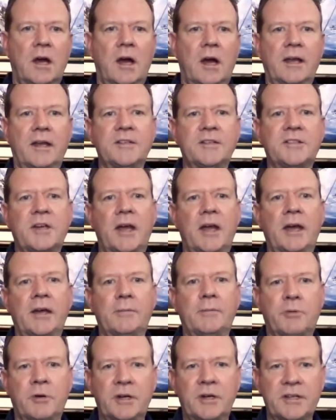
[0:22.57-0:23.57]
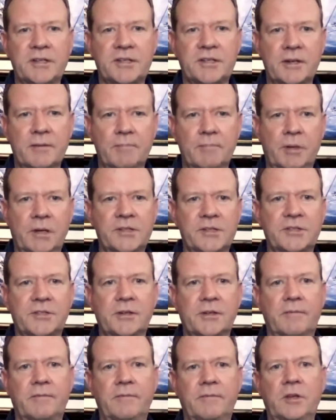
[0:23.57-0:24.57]
I guess I had a pretty
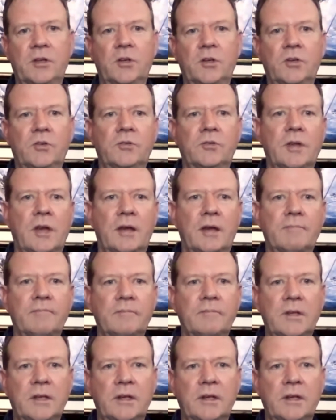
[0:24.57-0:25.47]
simplistic view that,